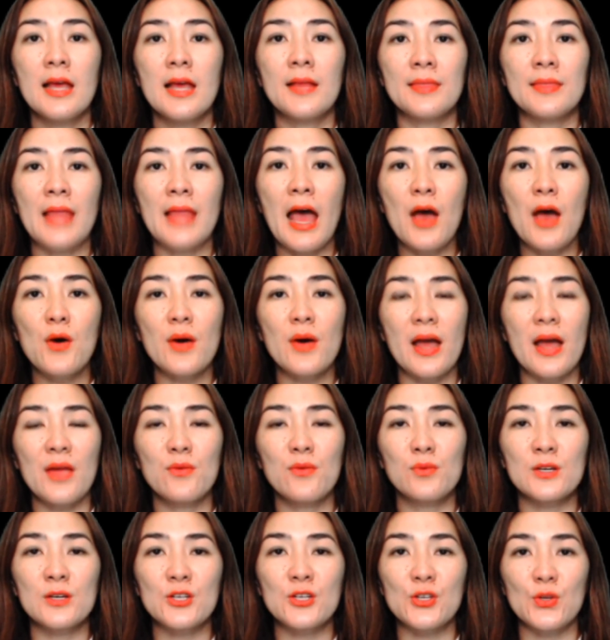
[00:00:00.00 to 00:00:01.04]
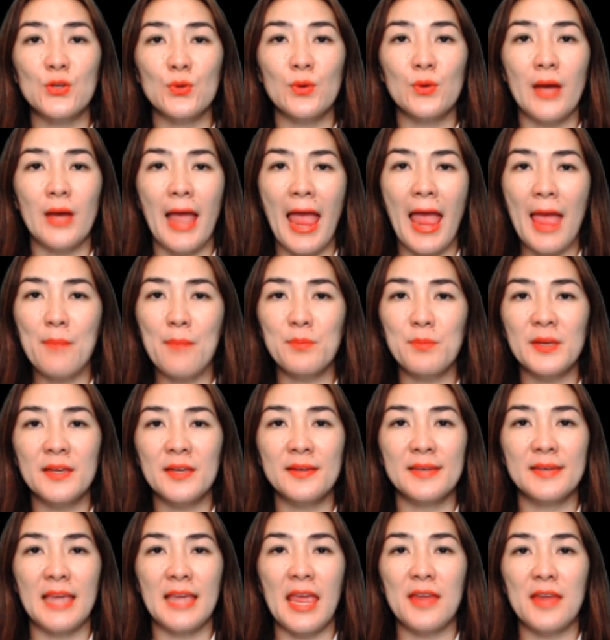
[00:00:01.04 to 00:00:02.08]
Now I wish you happy
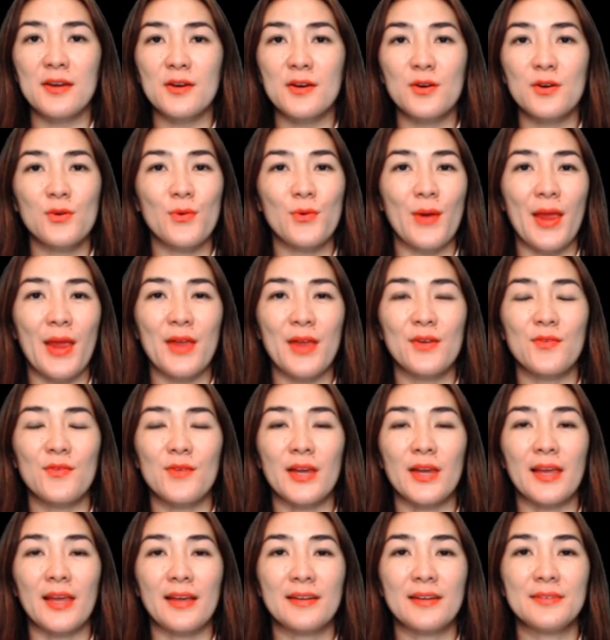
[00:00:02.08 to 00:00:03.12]
GatorGradering.